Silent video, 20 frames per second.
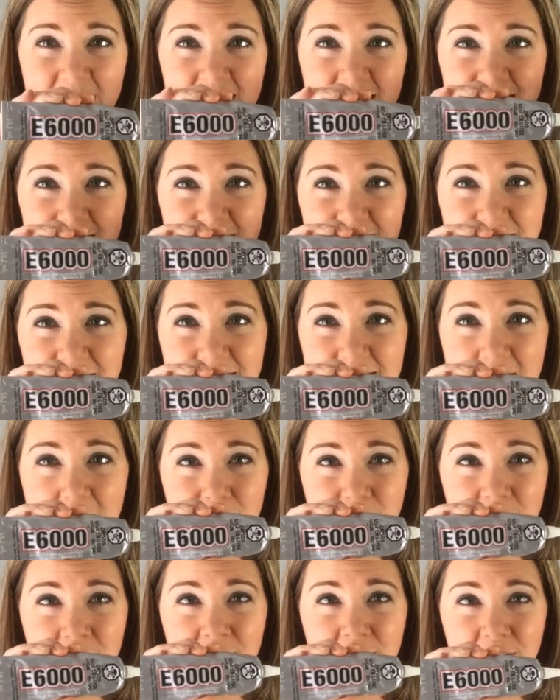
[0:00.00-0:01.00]

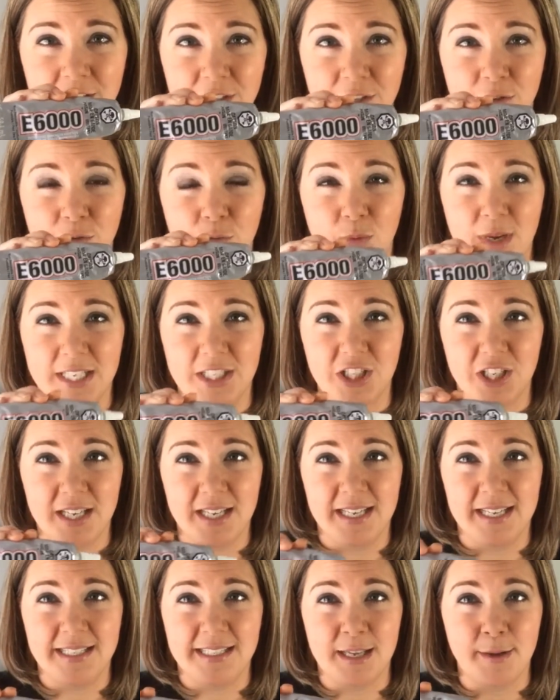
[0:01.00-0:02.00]
E6000 glue, which
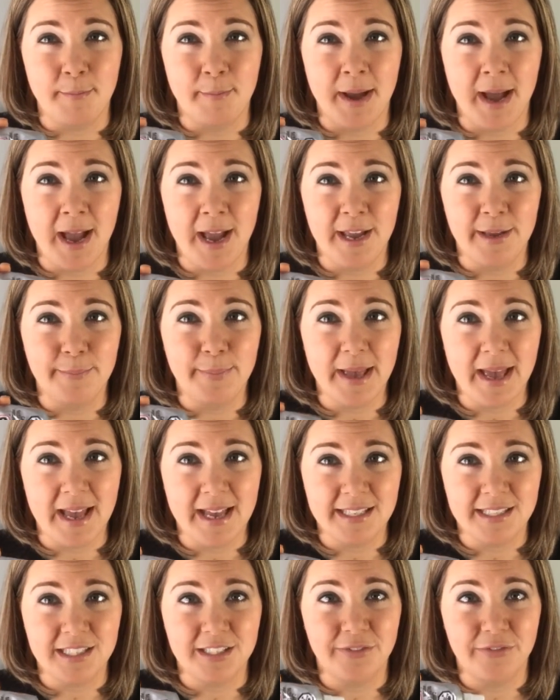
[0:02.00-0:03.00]
is my
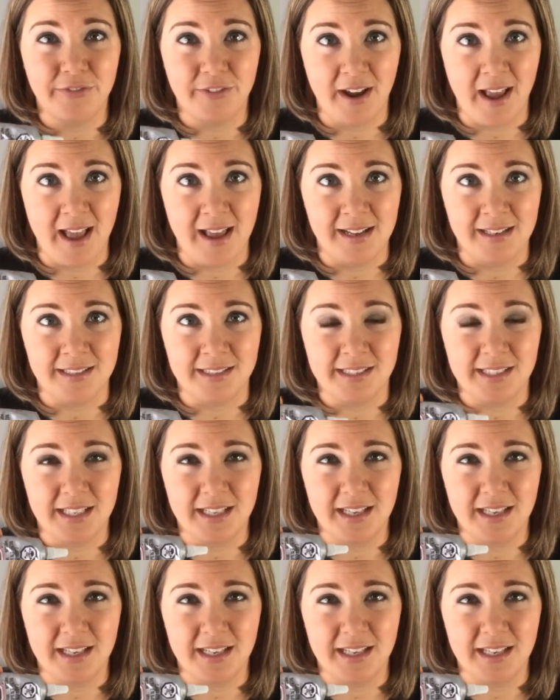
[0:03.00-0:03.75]
best friend.